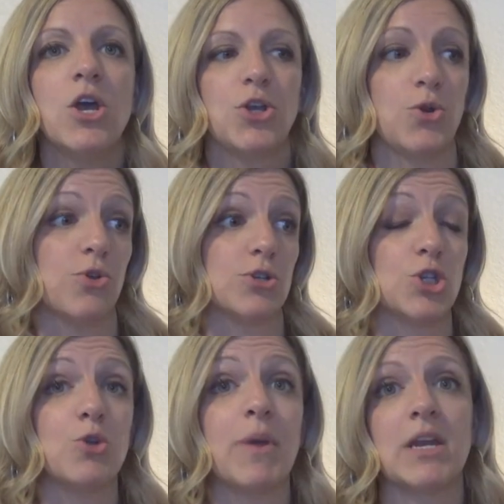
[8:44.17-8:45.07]
you know, there's
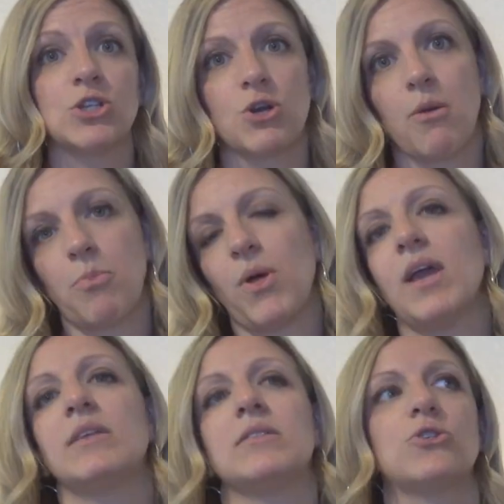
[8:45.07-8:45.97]
a new manager in
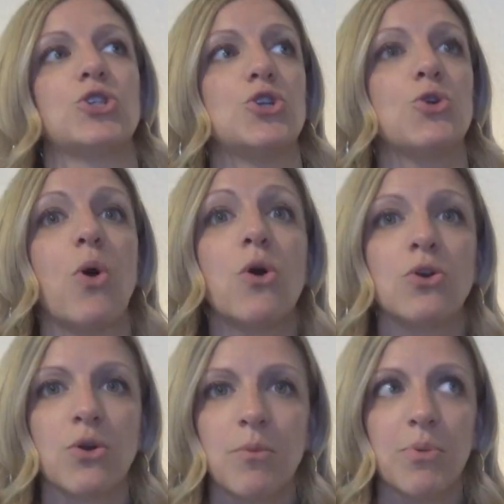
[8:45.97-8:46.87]
place, there's a new
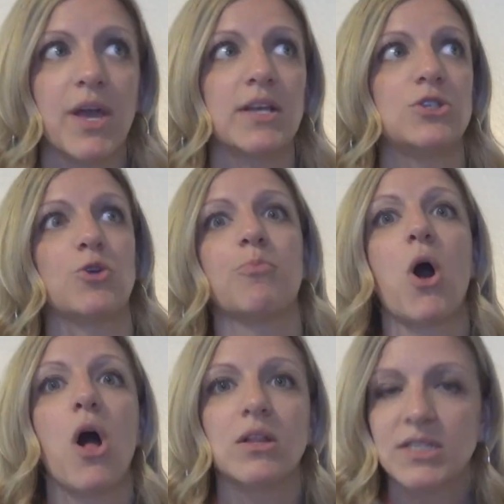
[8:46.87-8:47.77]
owner in place, your
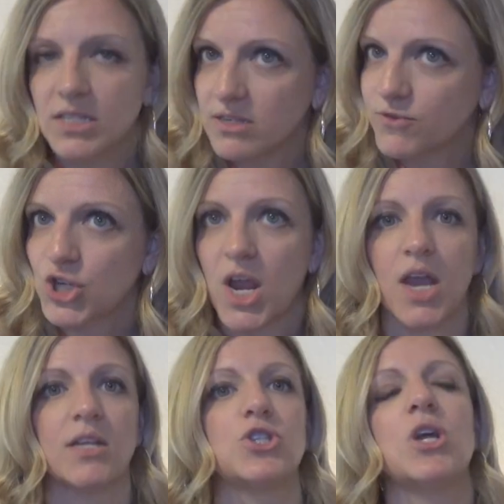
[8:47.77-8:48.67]
policies have
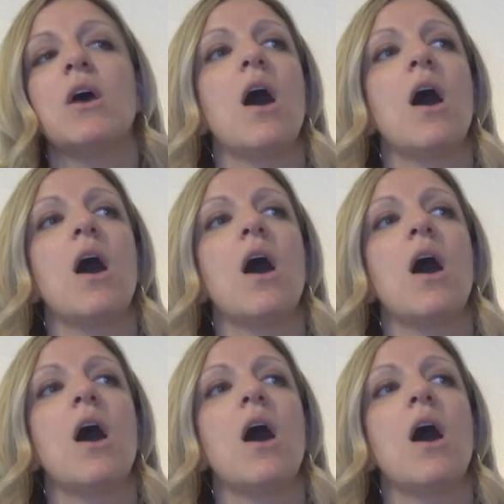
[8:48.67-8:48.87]
changed.